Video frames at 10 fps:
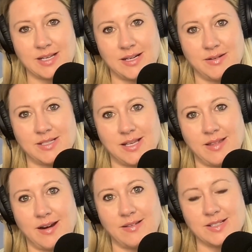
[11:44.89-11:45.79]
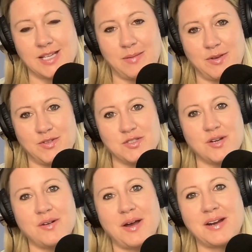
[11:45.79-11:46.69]
I know I say that all the time. If you
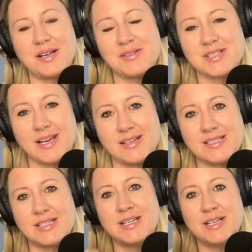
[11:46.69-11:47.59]
don't know how to use it,